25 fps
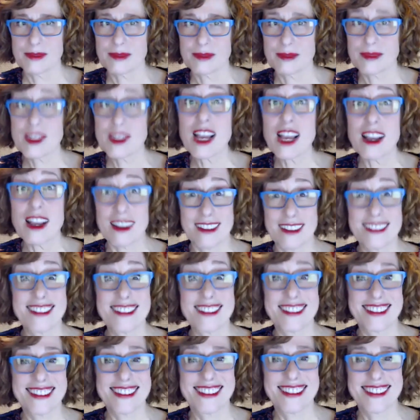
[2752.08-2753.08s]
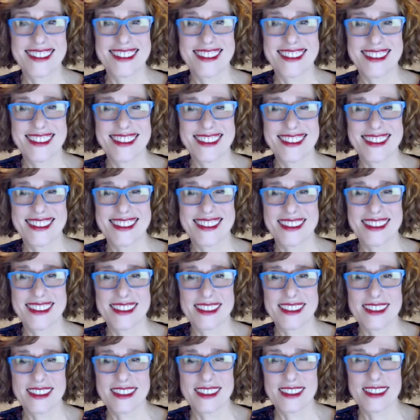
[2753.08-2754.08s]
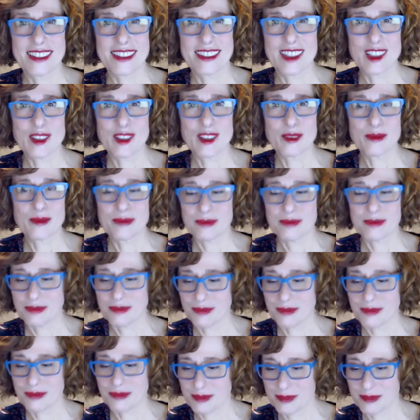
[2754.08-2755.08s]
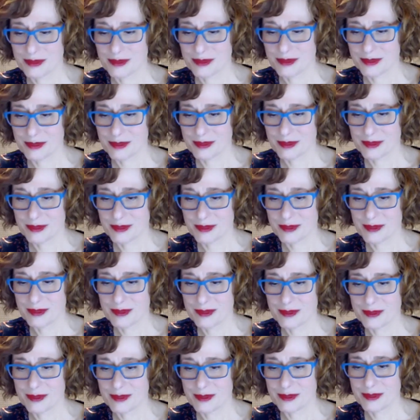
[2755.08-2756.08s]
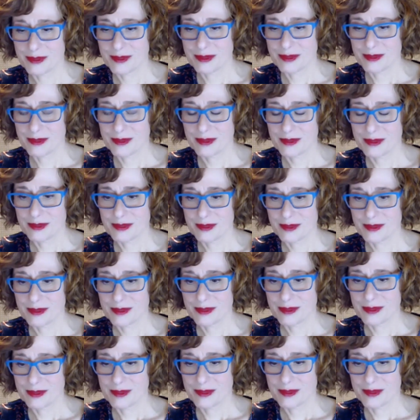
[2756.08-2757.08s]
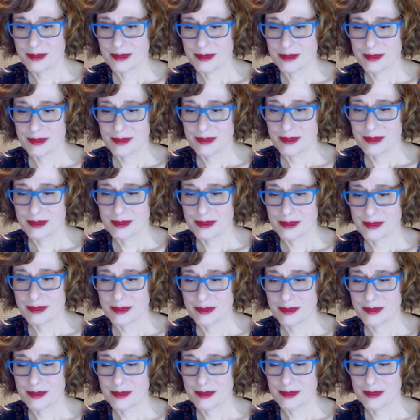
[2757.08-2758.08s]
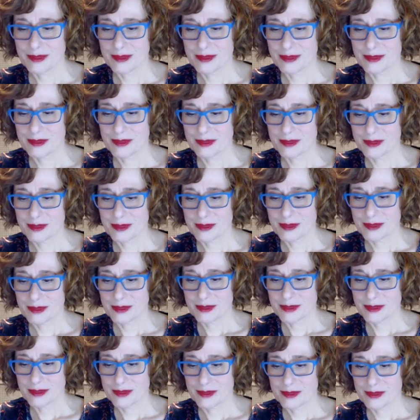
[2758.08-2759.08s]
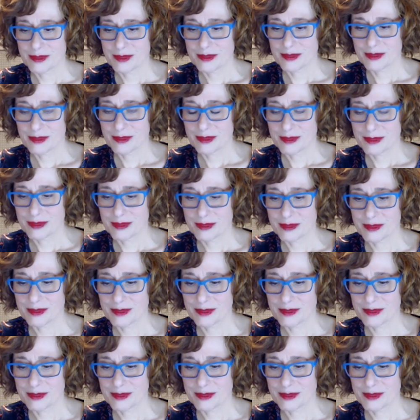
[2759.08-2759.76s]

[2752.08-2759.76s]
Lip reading: You'll find that at the bottom of your screen. I would recommend trying it out first, so you're sure what you're doing with it.